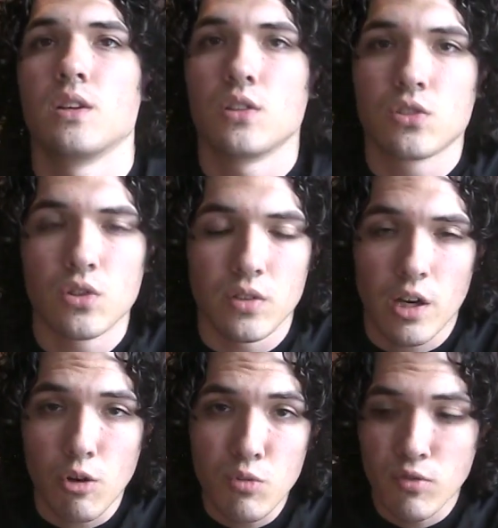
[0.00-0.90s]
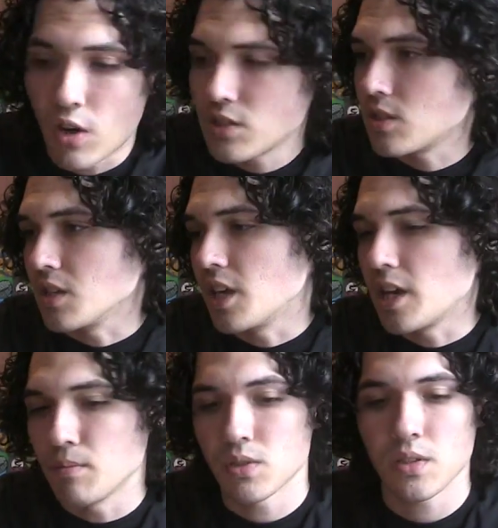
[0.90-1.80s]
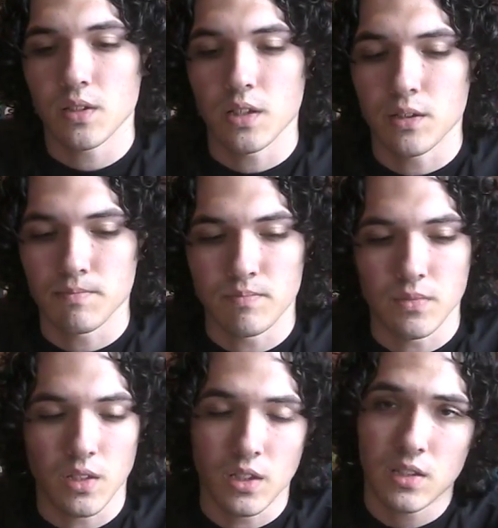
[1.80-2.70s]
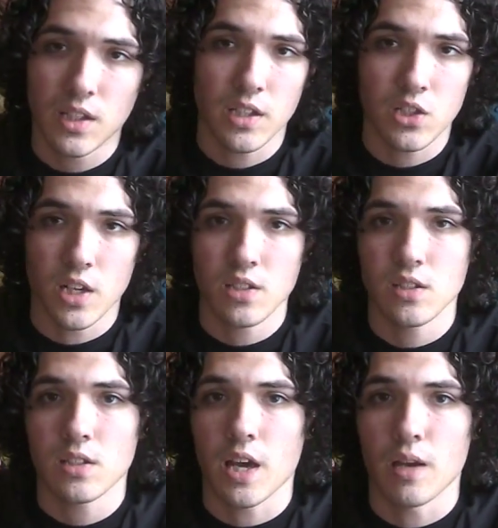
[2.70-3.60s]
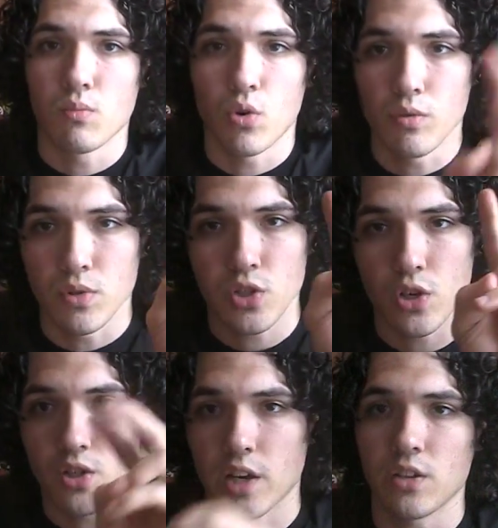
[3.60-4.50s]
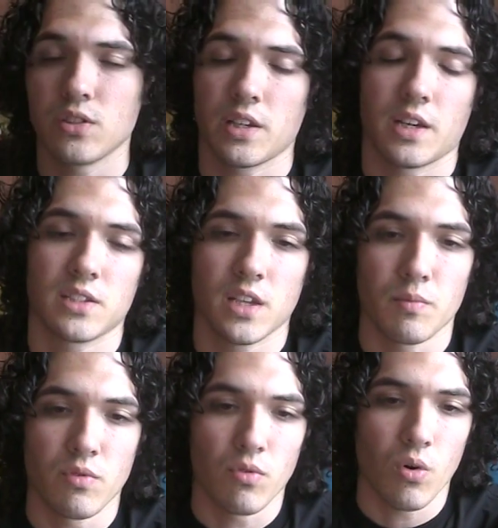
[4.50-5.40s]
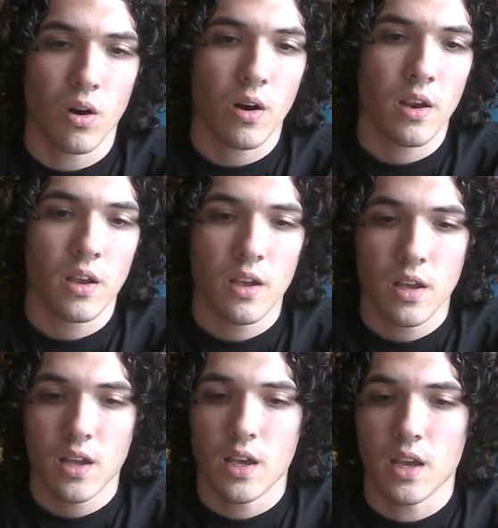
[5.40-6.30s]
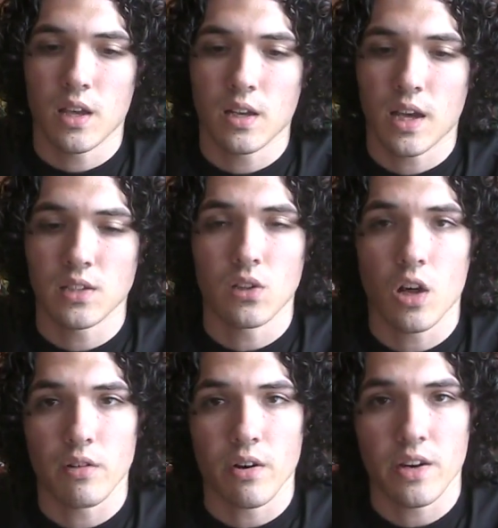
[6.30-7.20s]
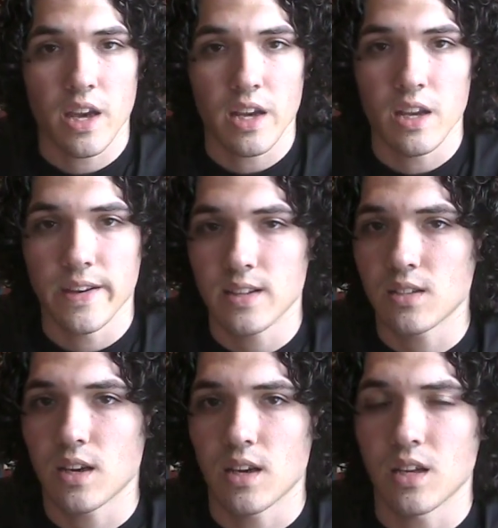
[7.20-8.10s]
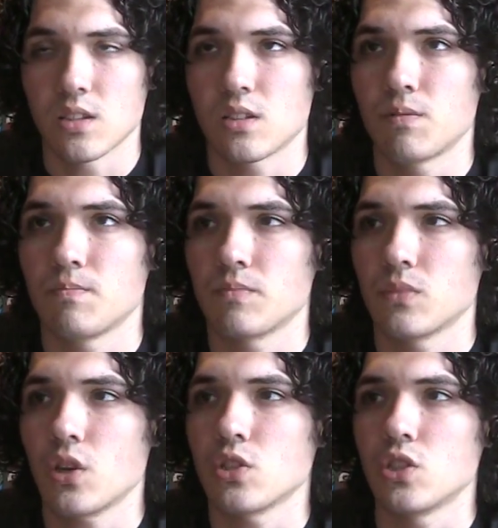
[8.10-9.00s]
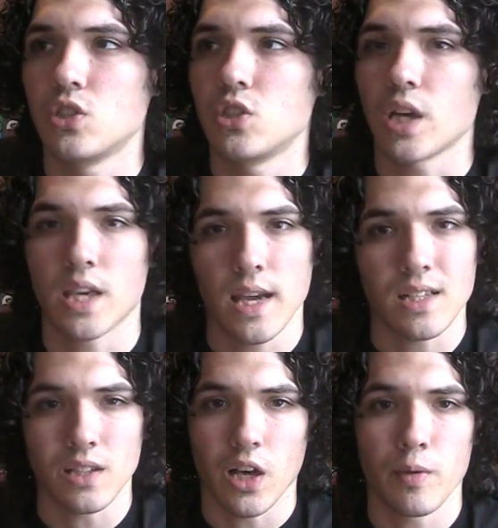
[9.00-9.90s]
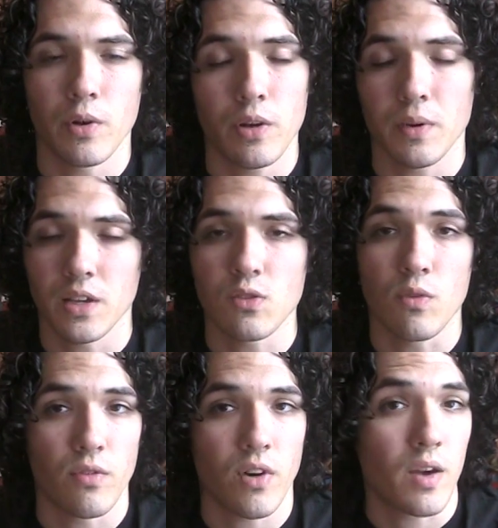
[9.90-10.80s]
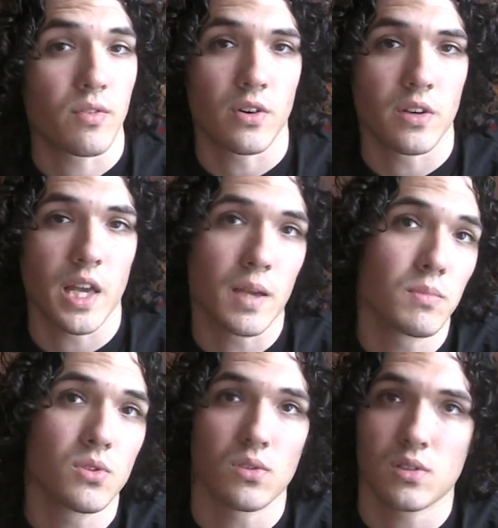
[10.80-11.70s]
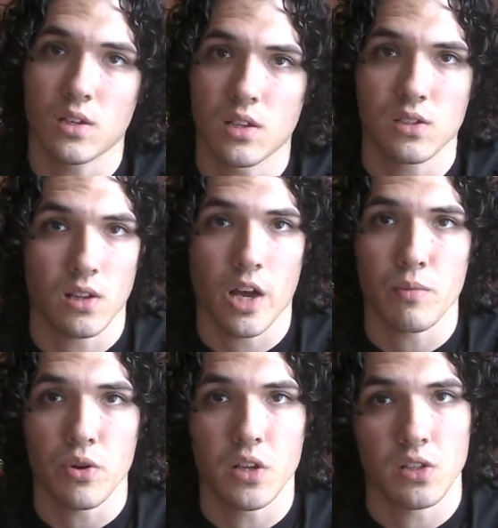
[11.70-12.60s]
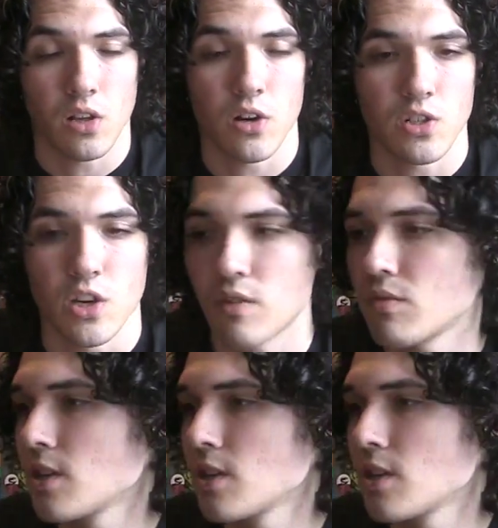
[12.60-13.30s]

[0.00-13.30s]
So now we'll move on to the games. The Sega Genesis had more mature titles, like I said before, and it has a lot of arcade hits. It has not a gigantic library, but it has over 500 games, so it's a library that's large enough.